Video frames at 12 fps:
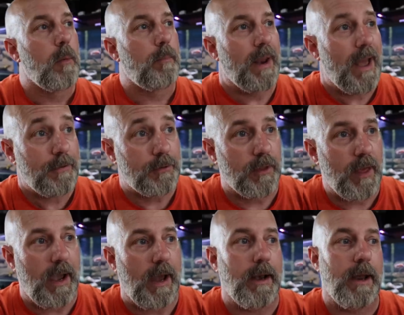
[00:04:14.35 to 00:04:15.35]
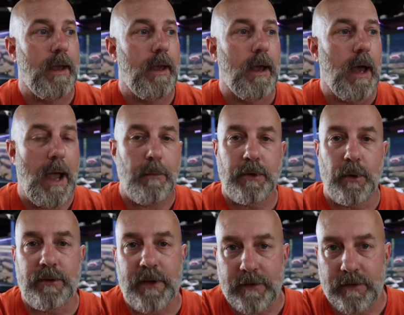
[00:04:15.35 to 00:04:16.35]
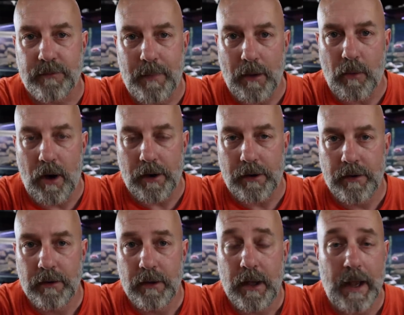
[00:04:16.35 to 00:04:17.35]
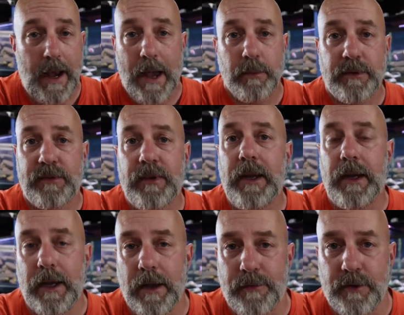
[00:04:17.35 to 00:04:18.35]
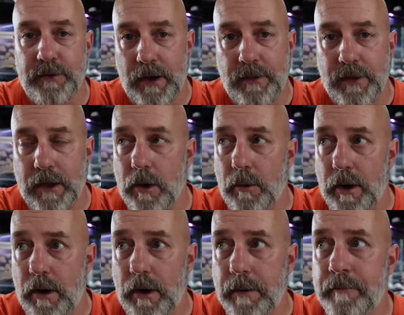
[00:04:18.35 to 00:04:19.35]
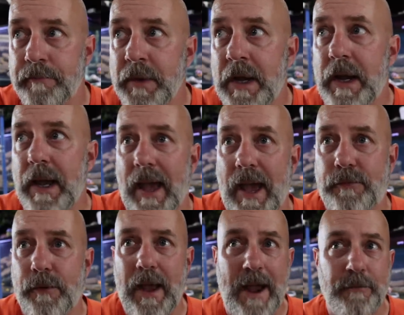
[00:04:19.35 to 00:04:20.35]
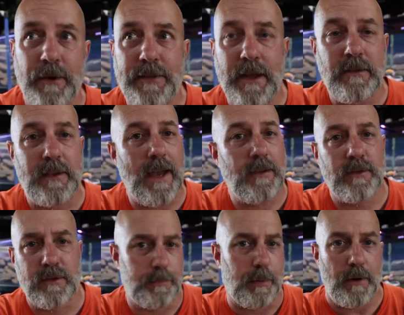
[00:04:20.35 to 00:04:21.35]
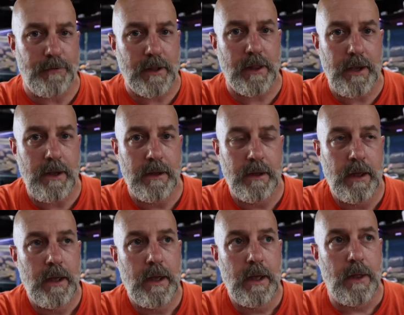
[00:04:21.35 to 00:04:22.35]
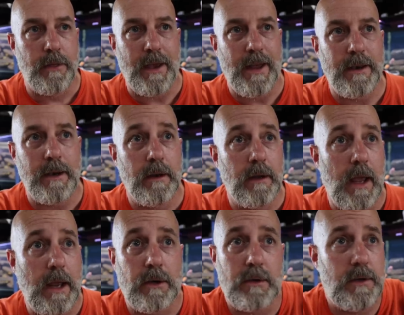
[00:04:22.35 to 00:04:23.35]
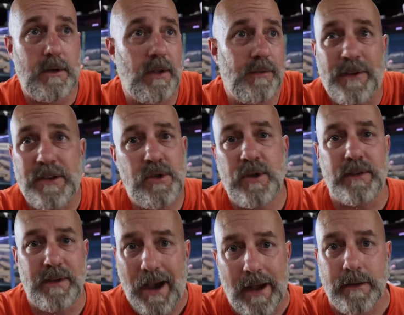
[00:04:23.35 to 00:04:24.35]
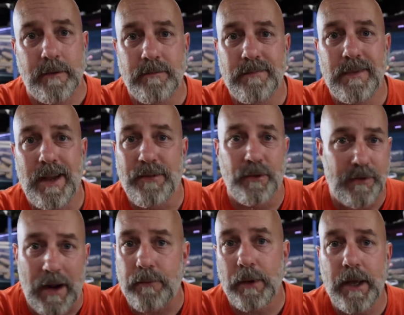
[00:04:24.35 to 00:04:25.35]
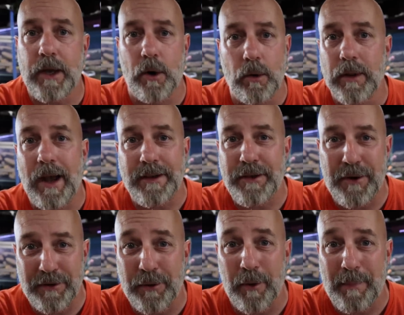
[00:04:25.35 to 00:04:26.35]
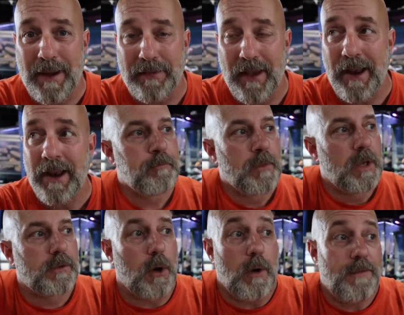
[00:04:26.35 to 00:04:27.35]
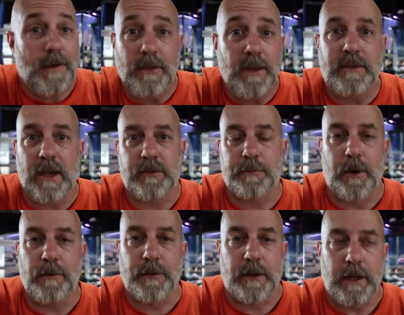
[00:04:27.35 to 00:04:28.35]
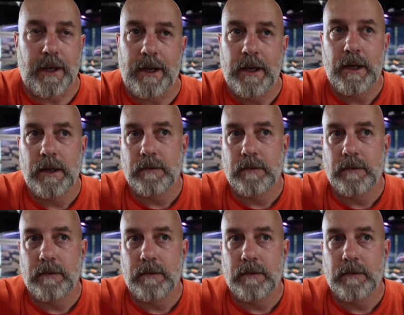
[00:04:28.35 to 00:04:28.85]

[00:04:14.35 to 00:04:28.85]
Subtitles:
But after that, I would do a test of my water and I would see if there's anything going on. If everything tests perfectly, then the fish just died and there's not really a whole lot you can do about that. So if everything tests perfectly,